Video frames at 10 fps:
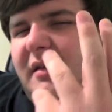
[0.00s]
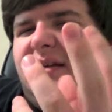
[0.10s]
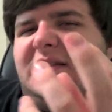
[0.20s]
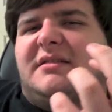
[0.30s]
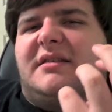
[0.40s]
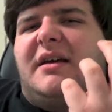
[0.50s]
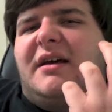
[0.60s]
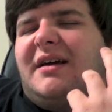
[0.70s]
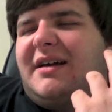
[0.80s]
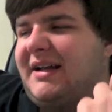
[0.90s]
this
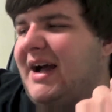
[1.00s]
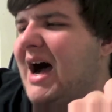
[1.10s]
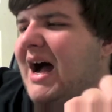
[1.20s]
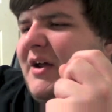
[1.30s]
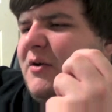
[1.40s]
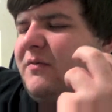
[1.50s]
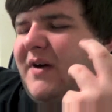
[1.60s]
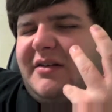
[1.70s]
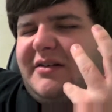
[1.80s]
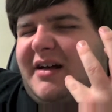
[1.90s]
guy who
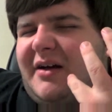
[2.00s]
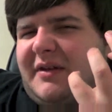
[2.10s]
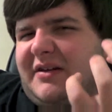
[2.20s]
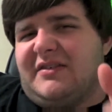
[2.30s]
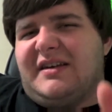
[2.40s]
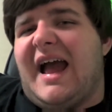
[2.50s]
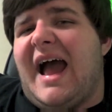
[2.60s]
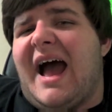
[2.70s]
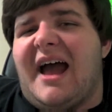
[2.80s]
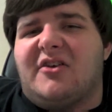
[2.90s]
finds out that his
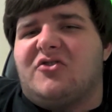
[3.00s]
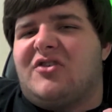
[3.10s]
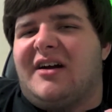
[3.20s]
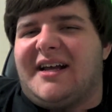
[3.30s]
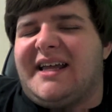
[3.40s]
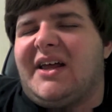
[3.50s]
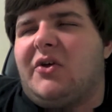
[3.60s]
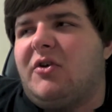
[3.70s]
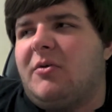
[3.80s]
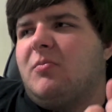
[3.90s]
dad is trying to
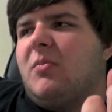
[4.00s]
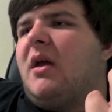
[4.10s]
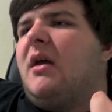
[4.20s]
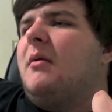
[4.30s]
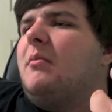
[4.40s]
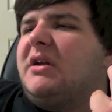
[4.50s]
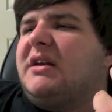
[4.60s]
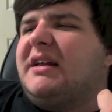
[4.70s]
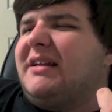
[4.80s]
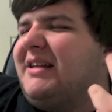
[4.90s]
kill him, but
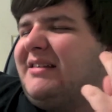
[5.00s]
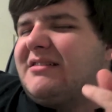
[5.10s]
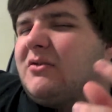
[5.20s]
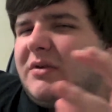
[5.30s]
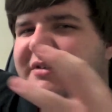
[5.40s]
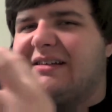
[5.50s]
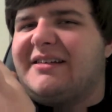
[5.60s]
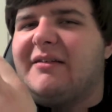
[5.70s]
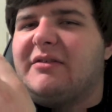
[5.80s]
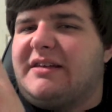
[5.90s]
then he, he still wants to
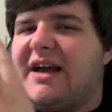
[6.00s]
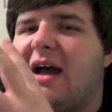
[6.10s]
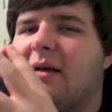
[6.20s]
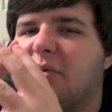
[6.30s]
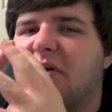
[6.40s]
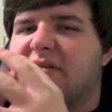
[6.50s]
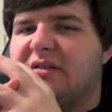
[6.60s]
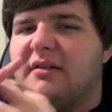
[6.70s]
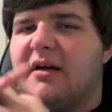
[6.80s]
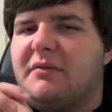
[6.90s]
save his dad because he
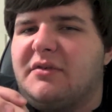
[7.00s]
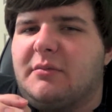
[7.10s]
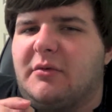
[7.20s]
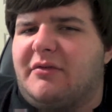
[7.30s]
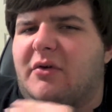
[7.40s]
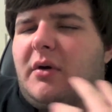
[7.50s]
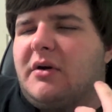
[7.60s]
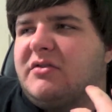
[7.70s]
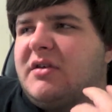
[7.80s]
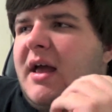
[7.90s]
loves him, of
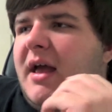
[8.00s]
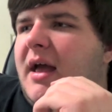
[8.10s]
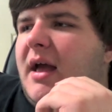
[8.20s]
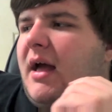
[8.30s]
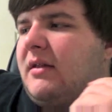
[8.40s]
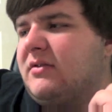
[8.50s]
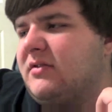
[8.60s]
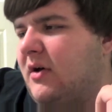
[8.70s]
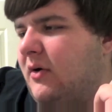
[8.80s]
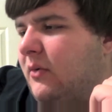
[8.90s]
course. And
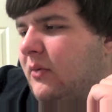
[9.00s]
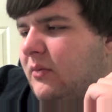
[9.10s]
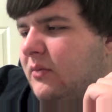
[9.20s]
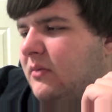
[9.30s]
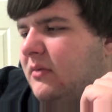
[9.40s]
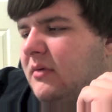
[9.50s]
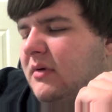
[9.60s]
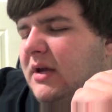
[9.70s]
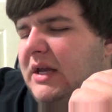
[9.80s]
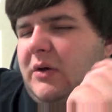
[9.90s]
so,
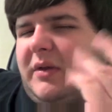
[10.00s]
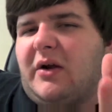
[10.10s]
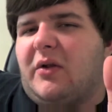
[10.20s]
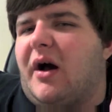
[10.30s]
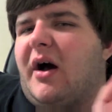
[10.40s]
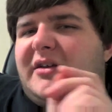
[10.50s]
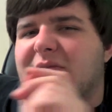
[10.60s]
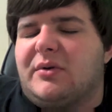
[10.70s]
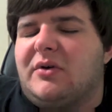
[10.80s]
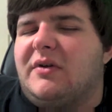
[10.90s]
you know, they go to the
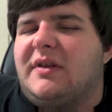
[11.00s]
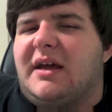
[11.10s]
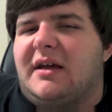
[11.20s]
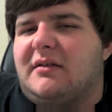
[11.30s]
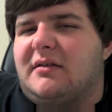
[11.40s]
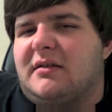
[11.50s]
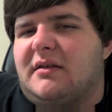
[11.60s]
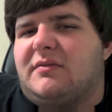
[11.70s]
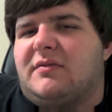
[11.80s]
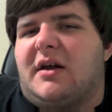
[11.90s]
hospital and they,
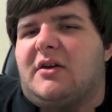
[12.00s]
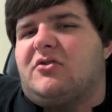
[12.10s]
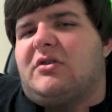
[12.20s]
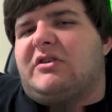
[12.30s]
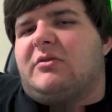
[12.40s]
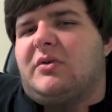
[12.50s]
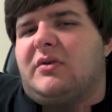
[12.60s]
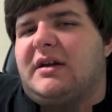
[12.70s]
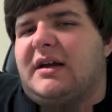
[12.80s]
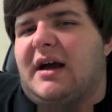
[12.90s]
they fight a
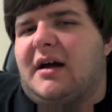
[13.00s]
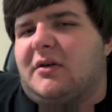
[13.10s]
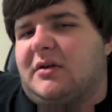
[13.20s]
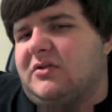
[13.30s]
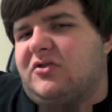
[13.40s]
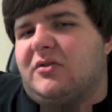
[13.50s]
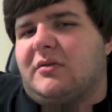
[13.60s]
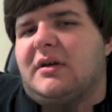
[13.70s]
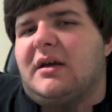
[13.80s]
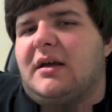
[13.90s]
stretchability guy who can shoot